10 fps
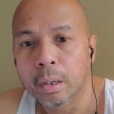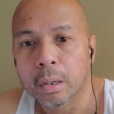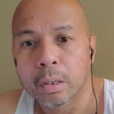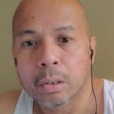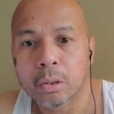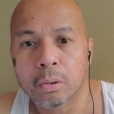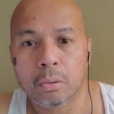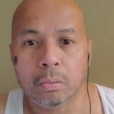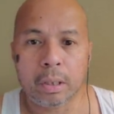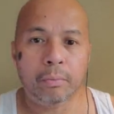
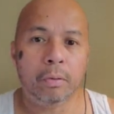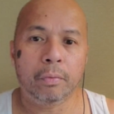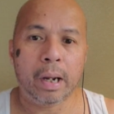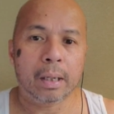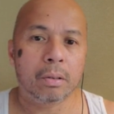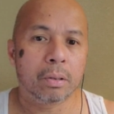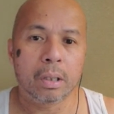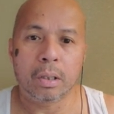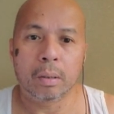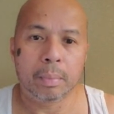So several factors
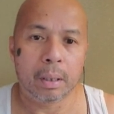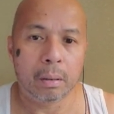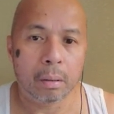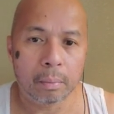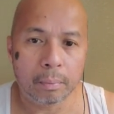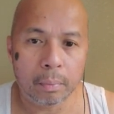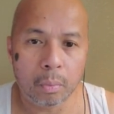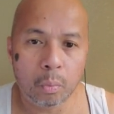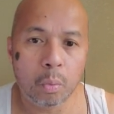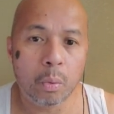determine
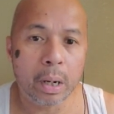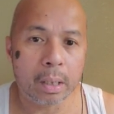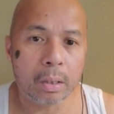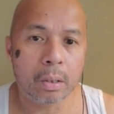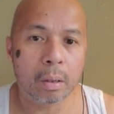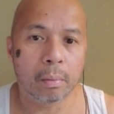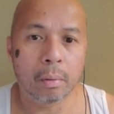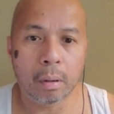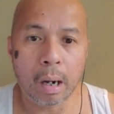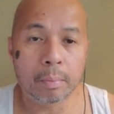which
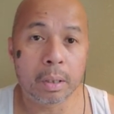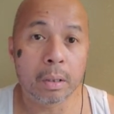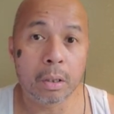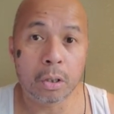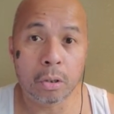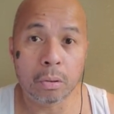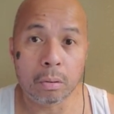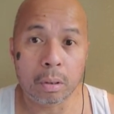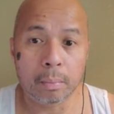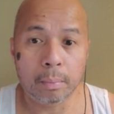option to
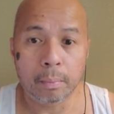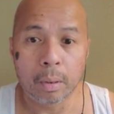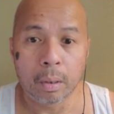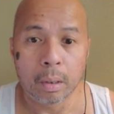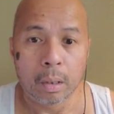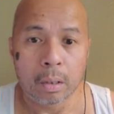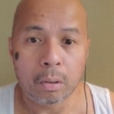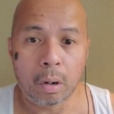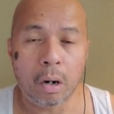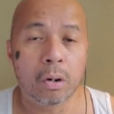choose.
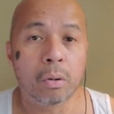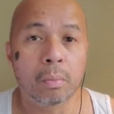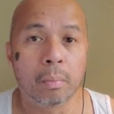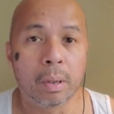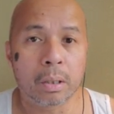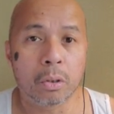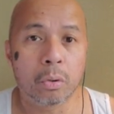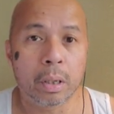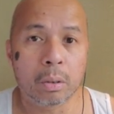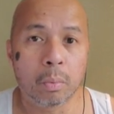So are your muscle
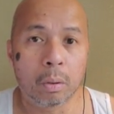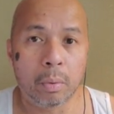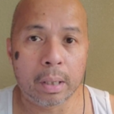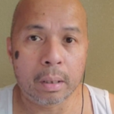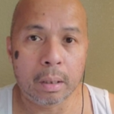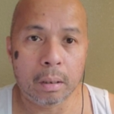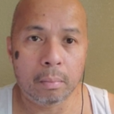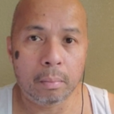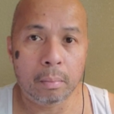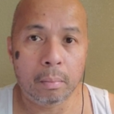joints well rested?
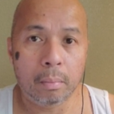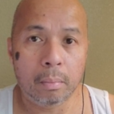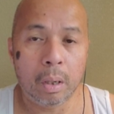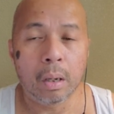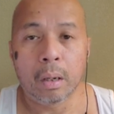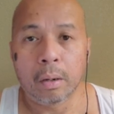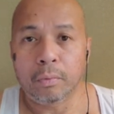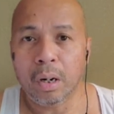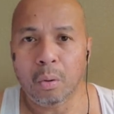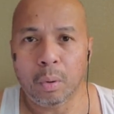If
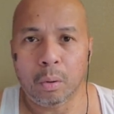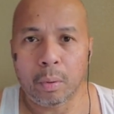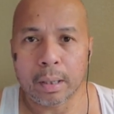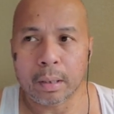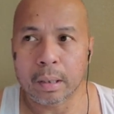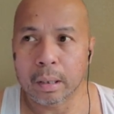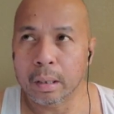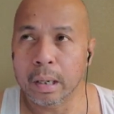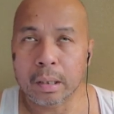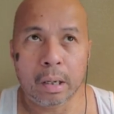they're not well
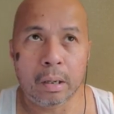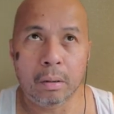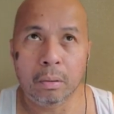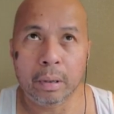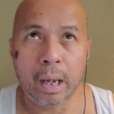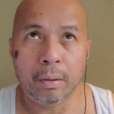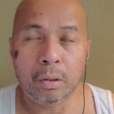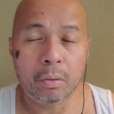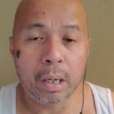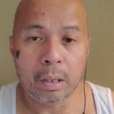rested, let's say you only had
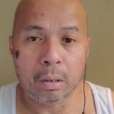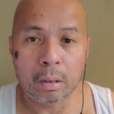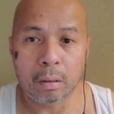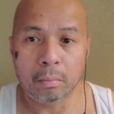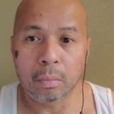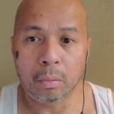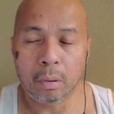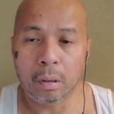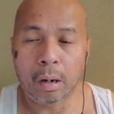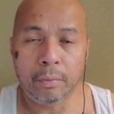2 days
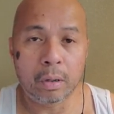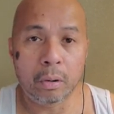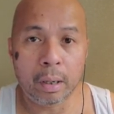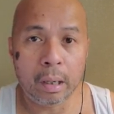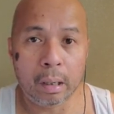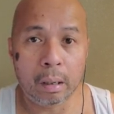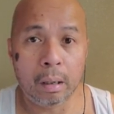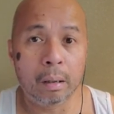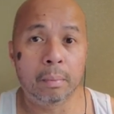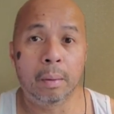off and you're hitting
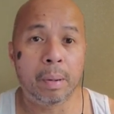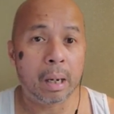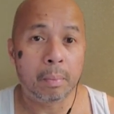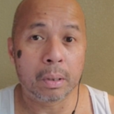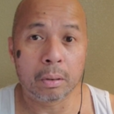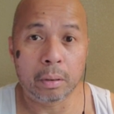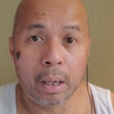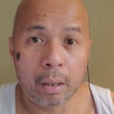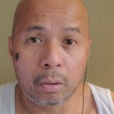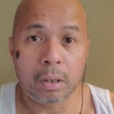a back muscle
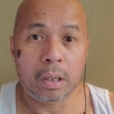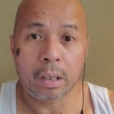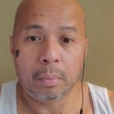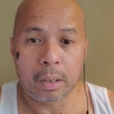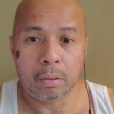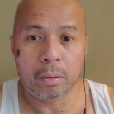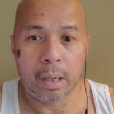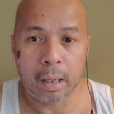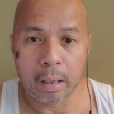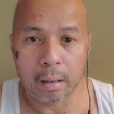again or a chest muscle again,